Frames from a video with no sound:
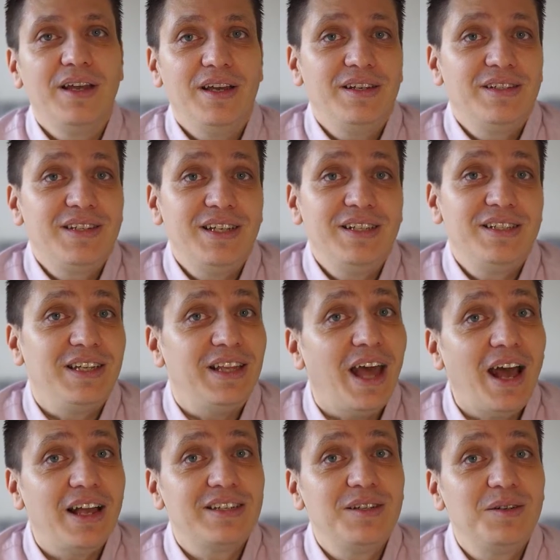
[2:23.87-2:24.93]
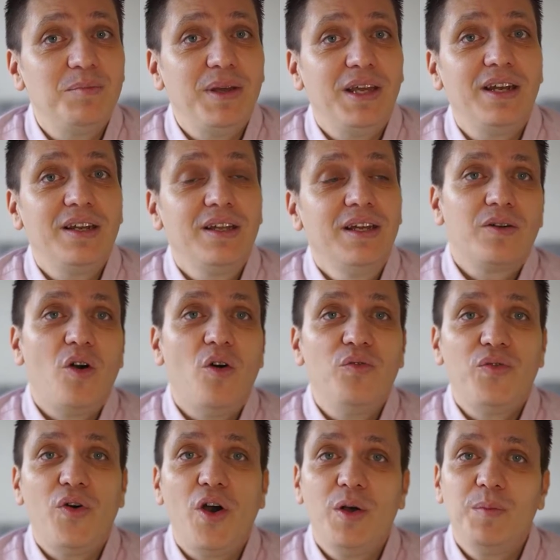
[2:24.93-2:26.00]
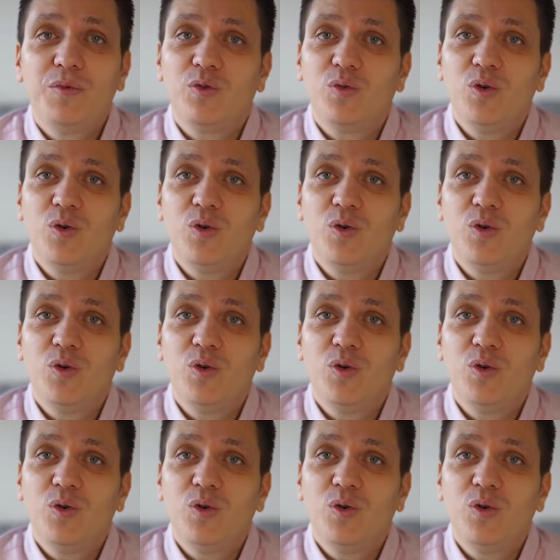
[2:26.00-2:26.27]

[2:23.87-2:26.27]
and since it hasn't been confirmed